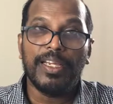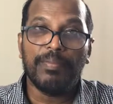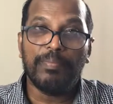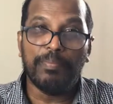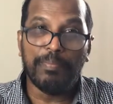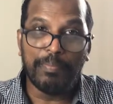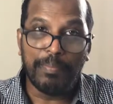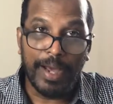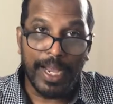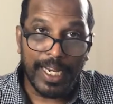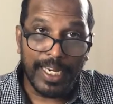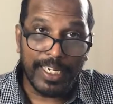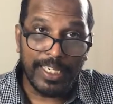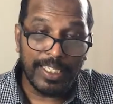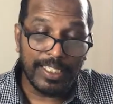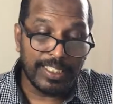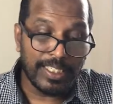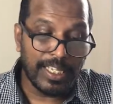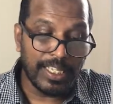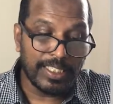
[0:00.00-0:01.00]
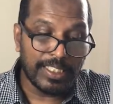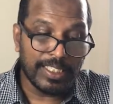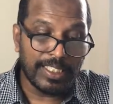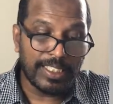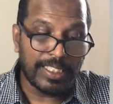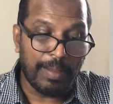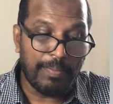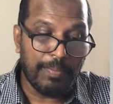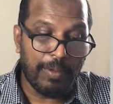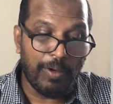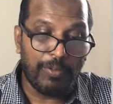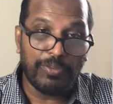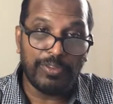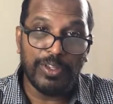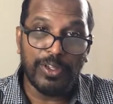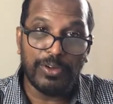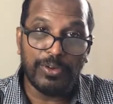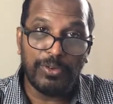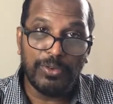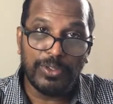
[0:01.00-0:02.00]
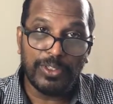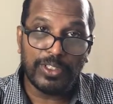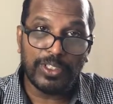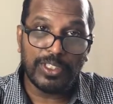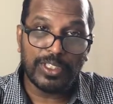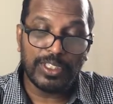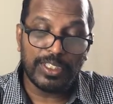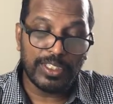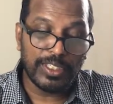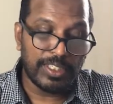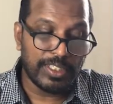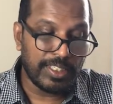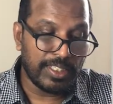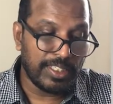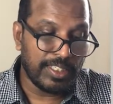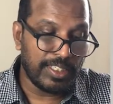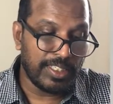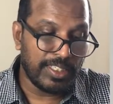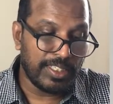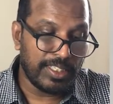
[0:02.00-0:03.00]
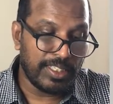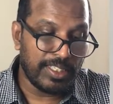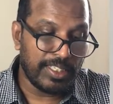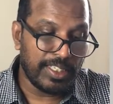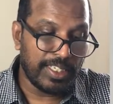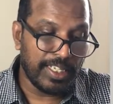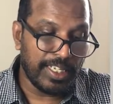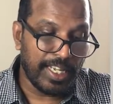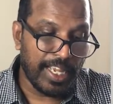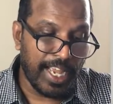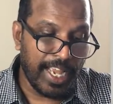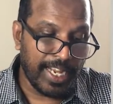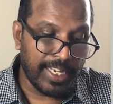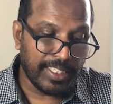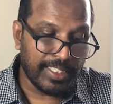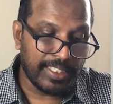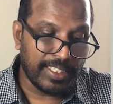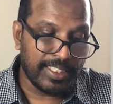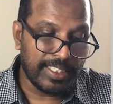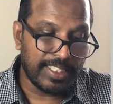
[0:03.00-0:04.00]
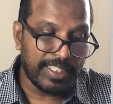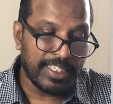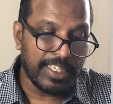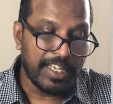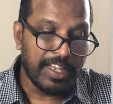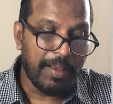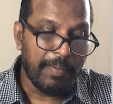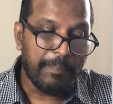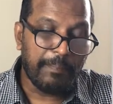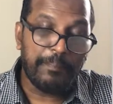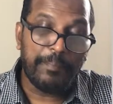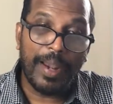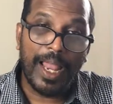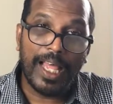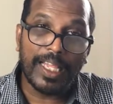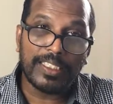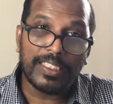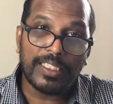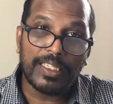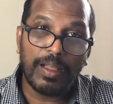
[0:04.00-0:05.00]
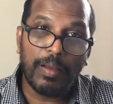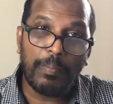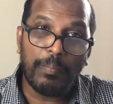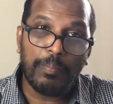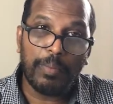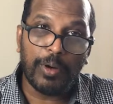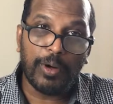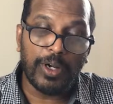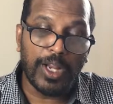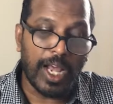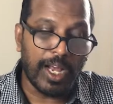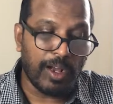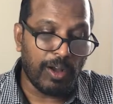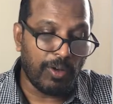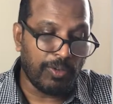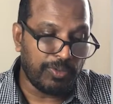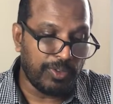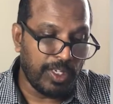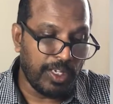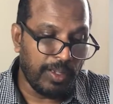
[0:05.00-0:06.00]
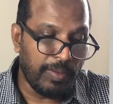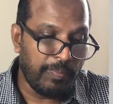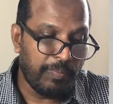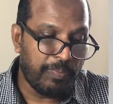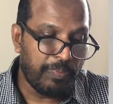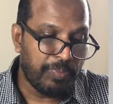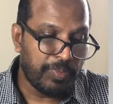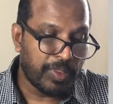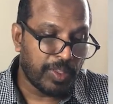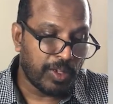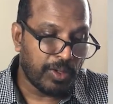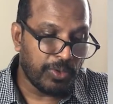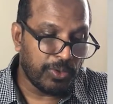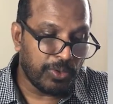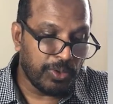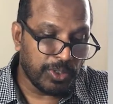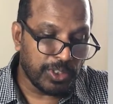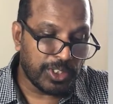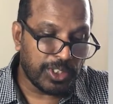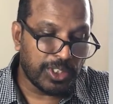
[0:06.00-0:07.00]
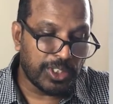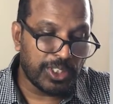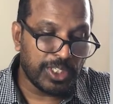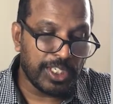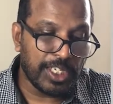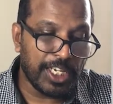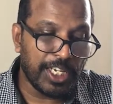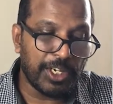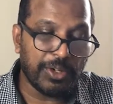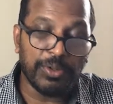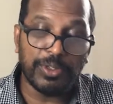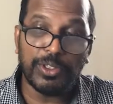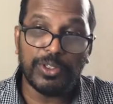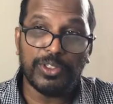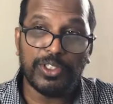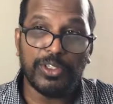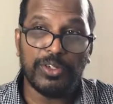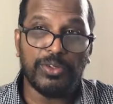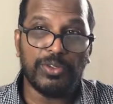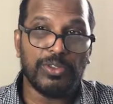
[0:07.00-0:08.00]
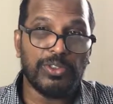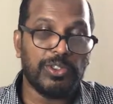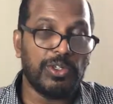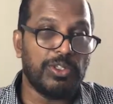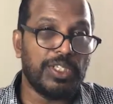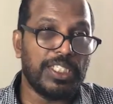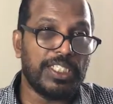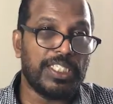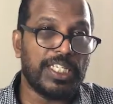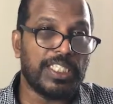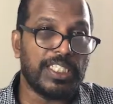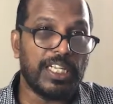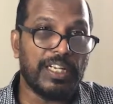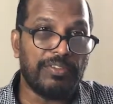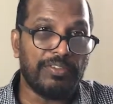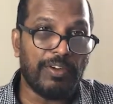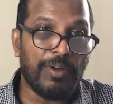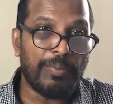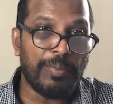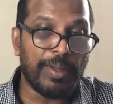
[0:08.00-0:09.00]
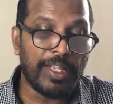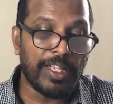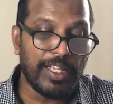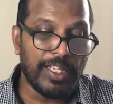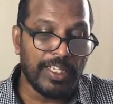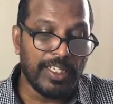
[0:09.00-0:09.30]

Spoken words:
minus sum of the roots x plus product of the roots equal to 0. So this is the third formula.